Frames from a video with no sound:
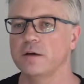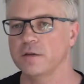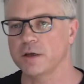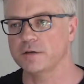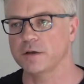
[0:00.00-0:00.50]

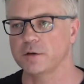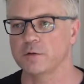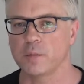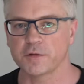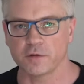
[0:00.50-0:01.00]
and they take
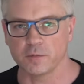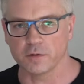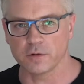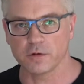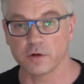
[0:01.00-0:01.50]
her up to the
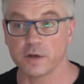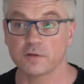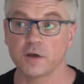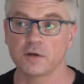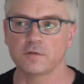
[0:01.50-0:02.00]
moon. And
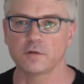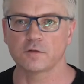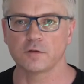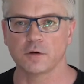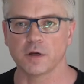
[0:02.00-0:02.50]
that's the end of the
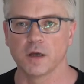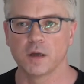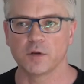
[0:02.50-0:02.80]
story.